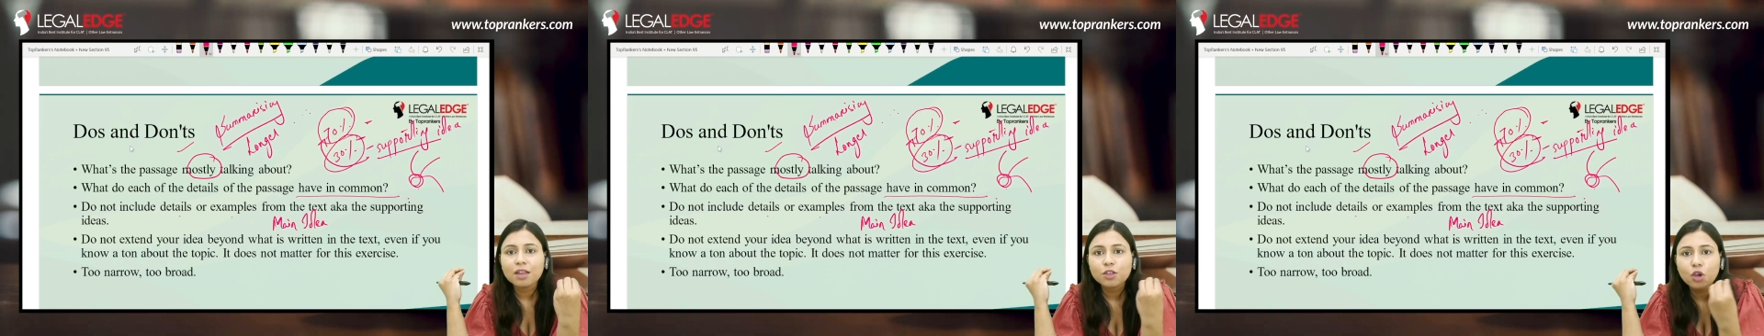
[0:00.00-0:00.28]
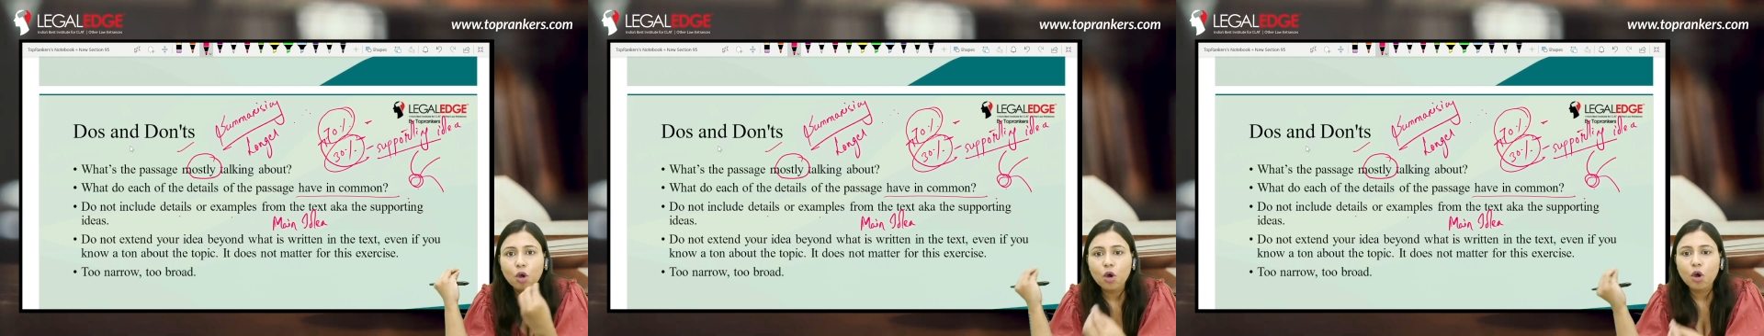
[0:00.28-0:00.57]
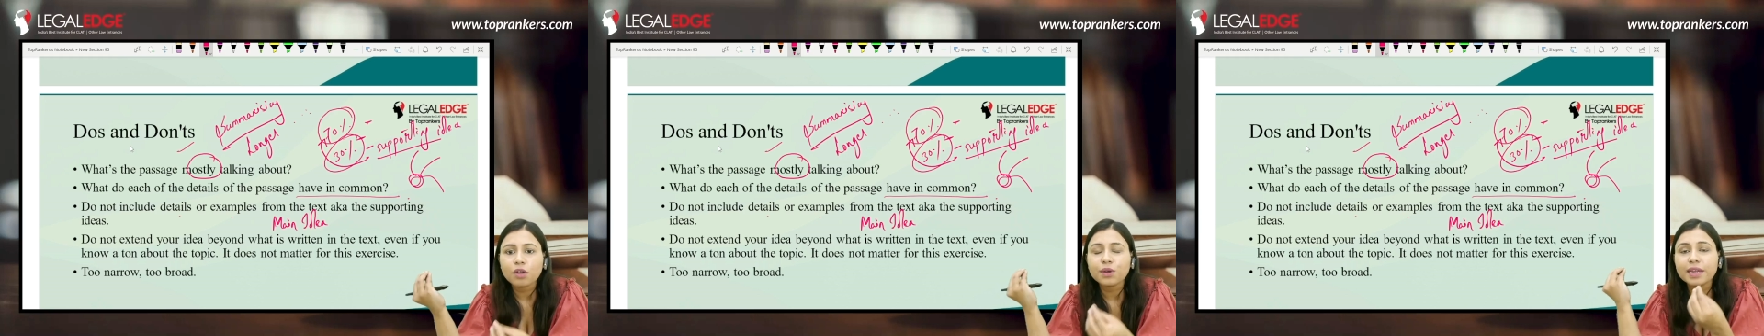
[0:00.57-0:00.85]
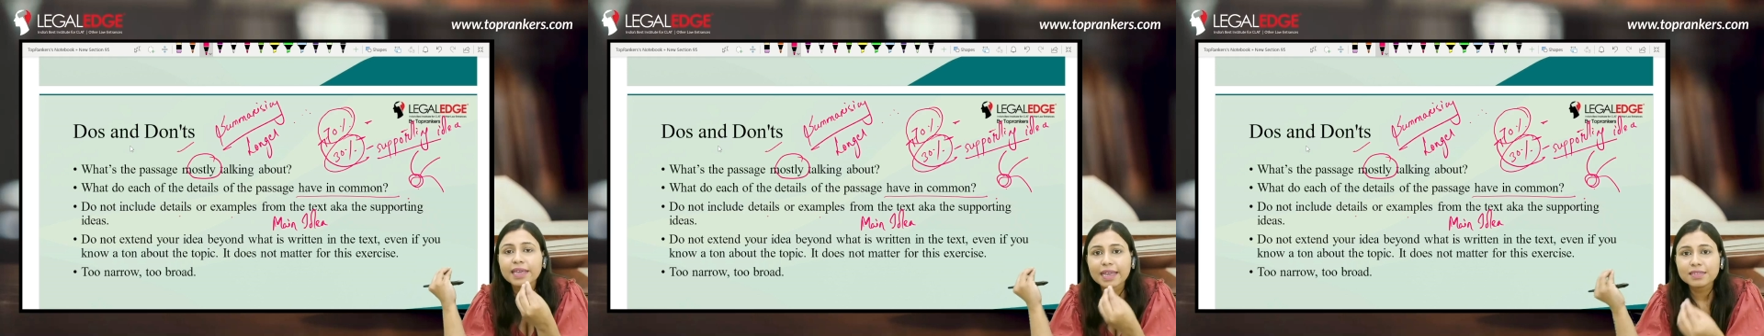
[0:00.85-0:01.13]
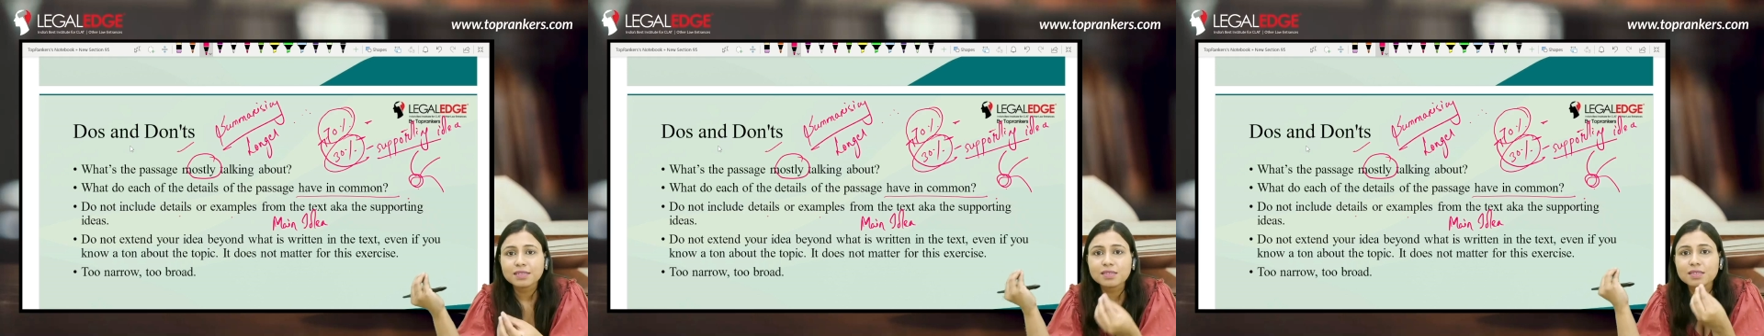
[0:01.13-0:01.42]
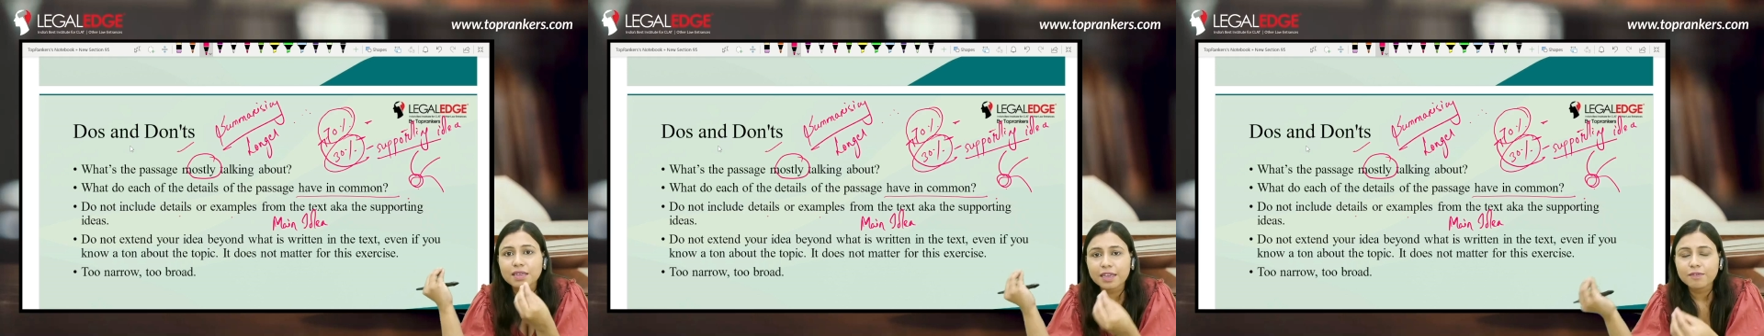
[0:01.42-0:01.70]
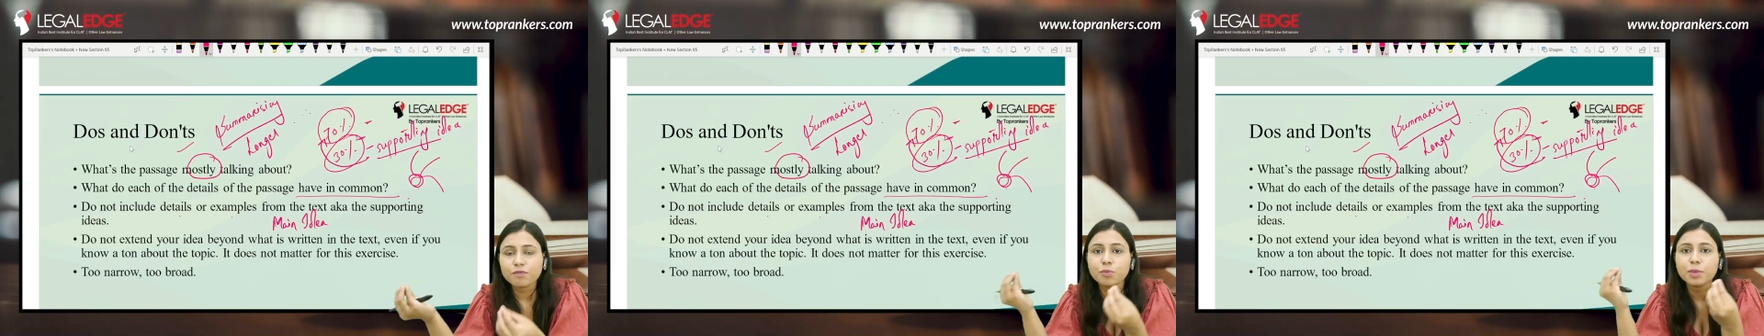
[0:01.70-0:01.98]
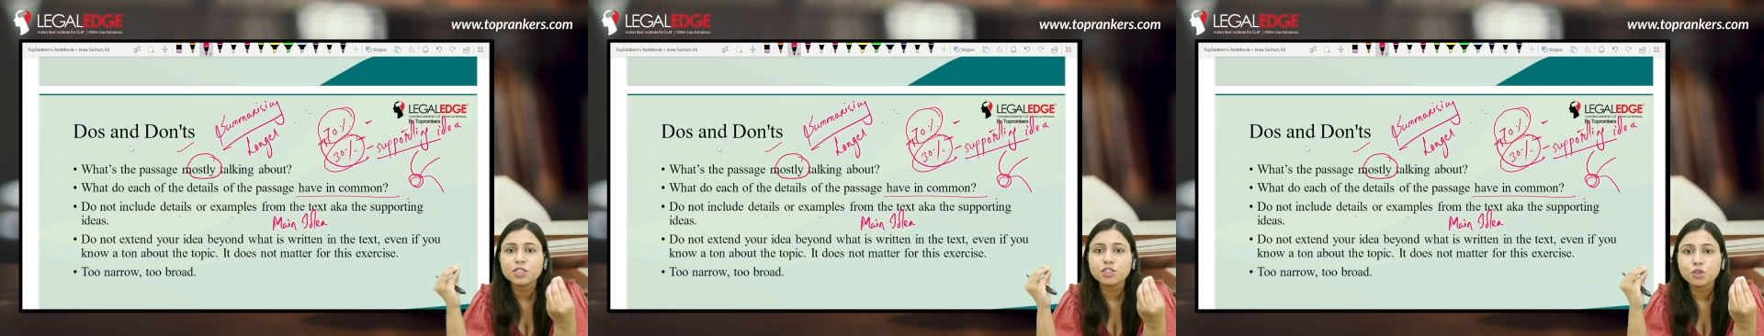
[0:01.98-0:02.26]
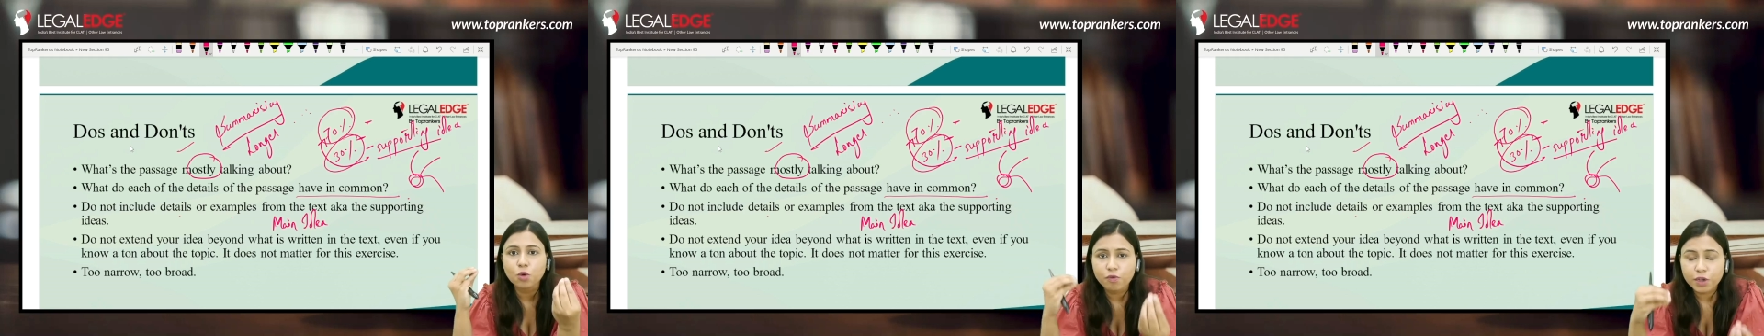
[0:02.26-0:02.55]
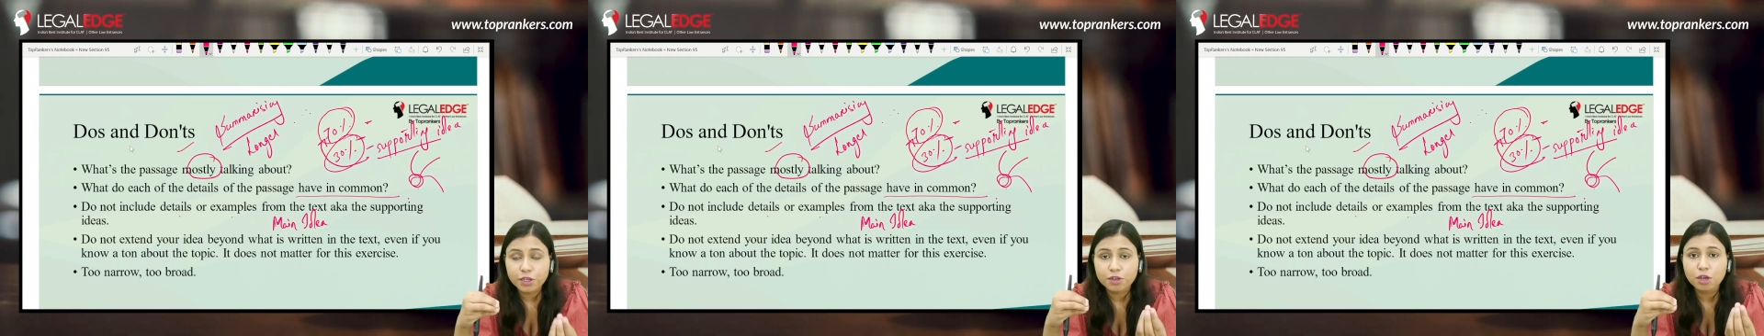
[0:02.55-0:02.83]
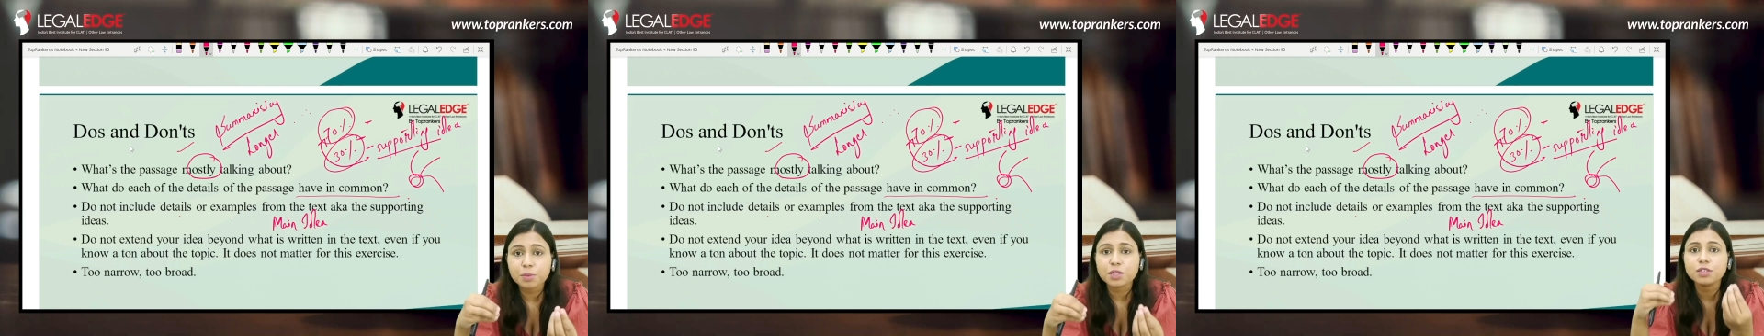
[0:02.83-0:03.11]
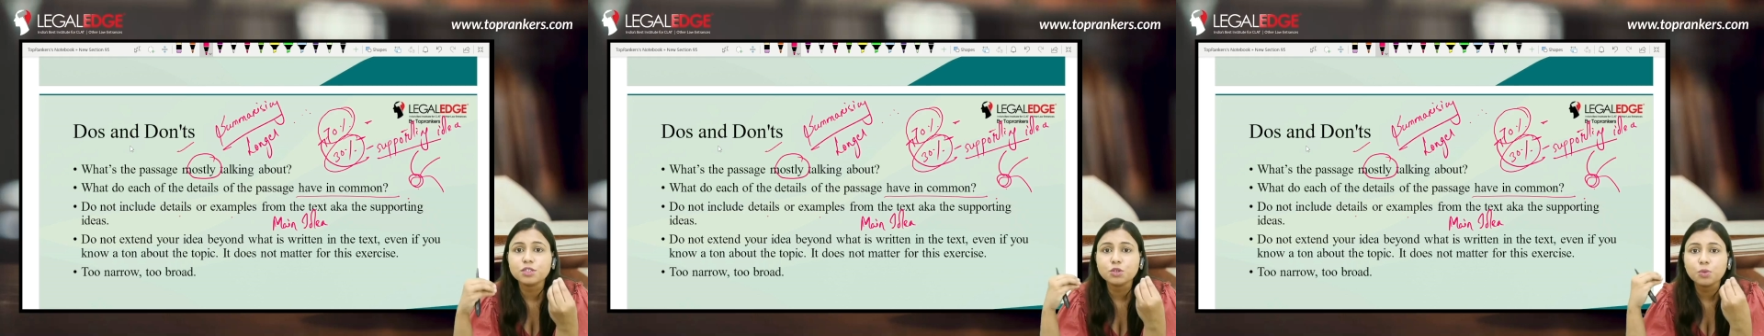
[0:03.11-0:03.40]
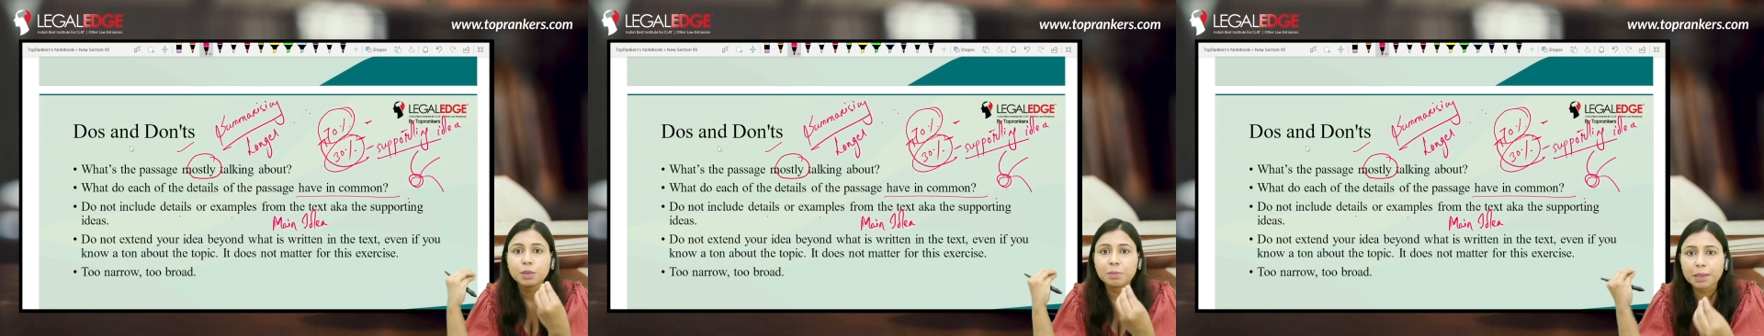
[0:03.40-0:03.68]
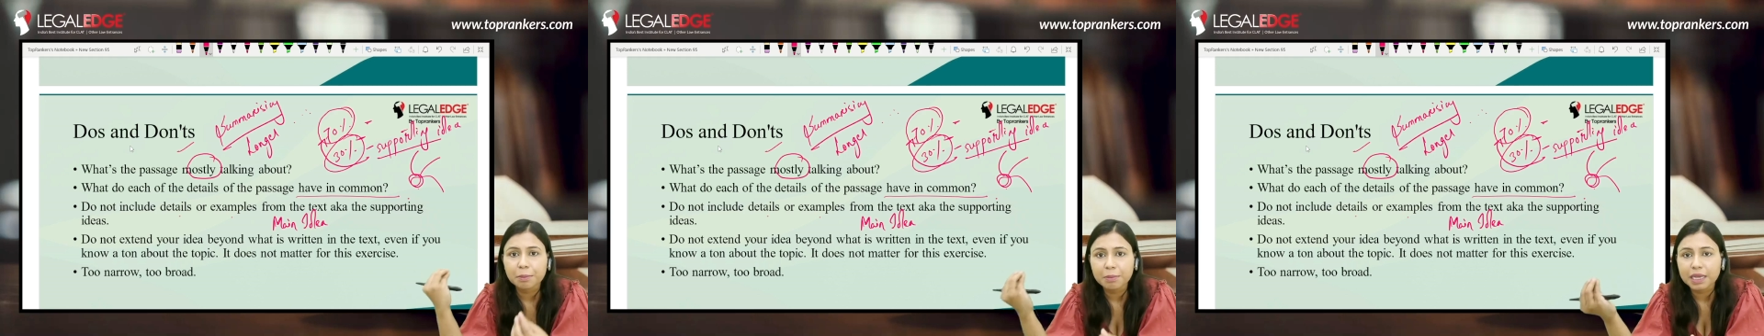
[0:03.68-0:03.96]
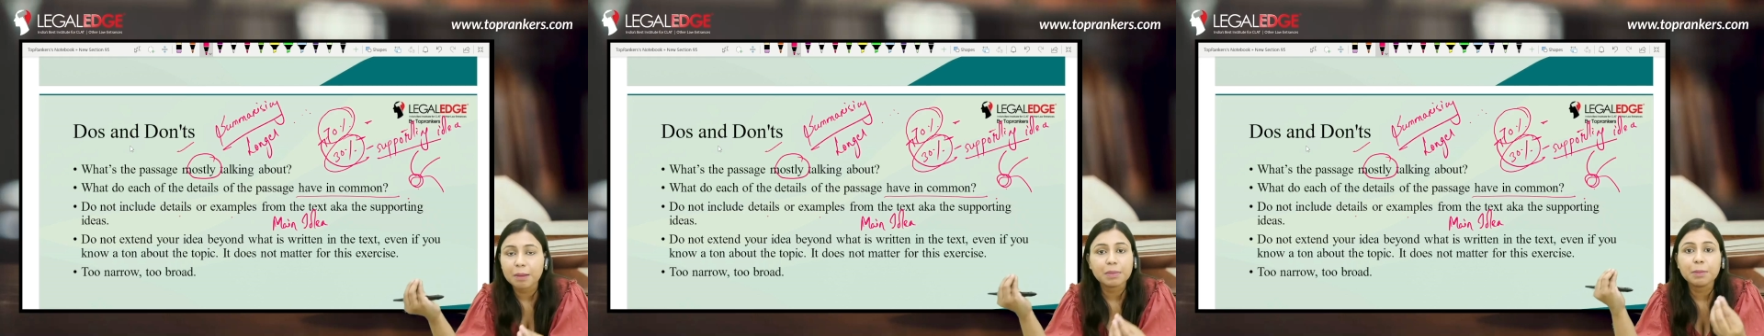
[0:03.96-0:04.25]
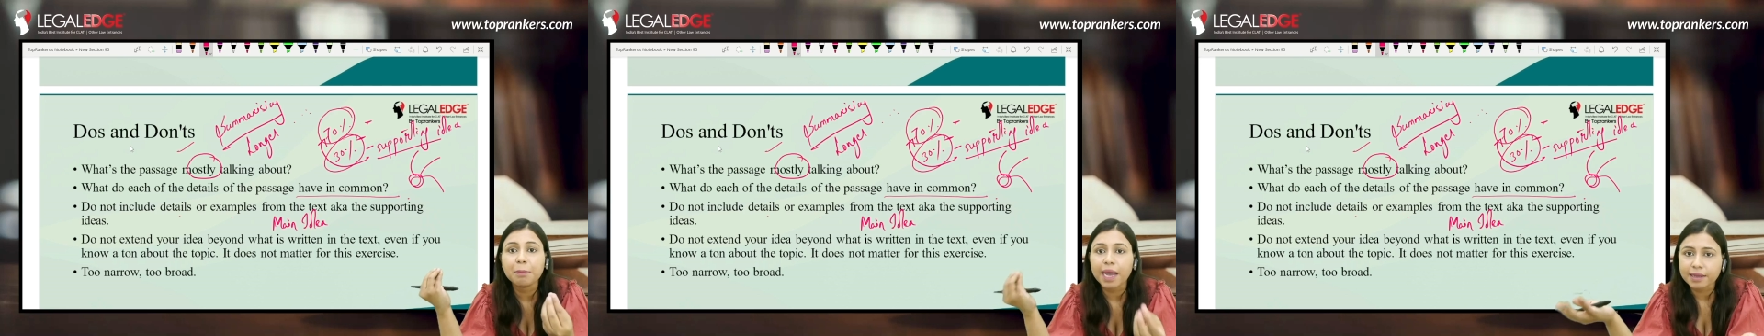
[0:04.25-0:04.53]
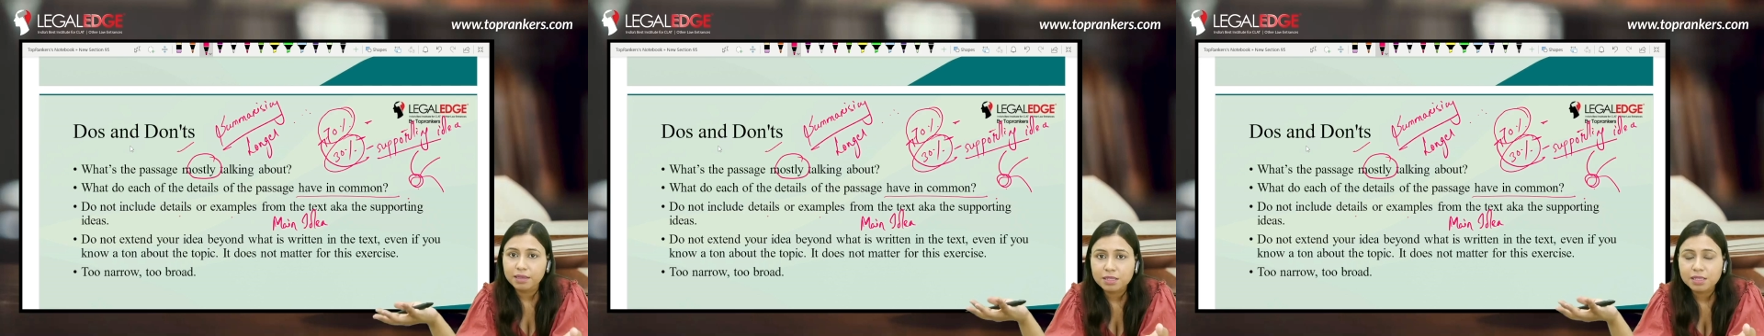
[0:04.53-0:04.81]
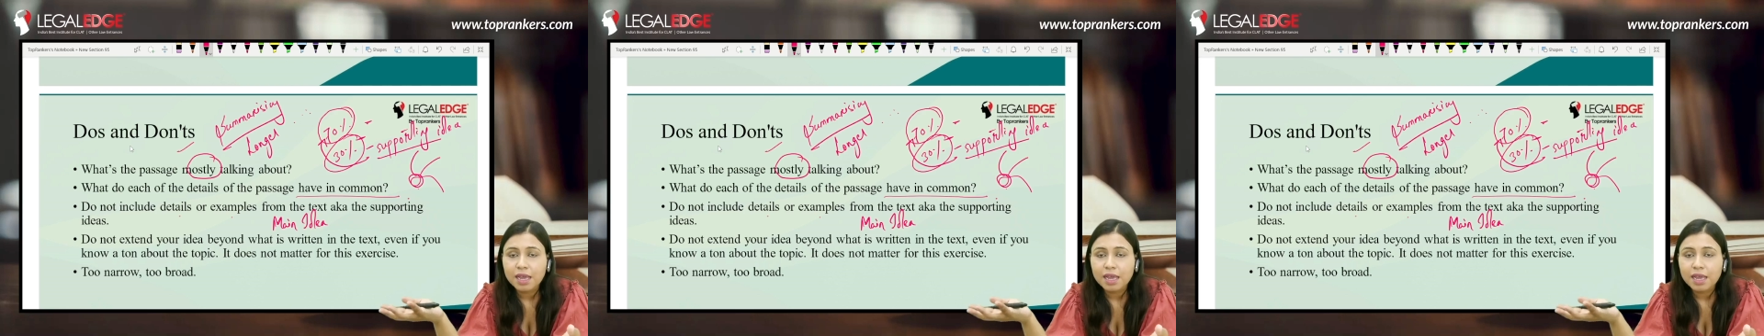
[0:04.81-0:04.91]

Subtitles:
your already existing information over here because you will be becoming biased.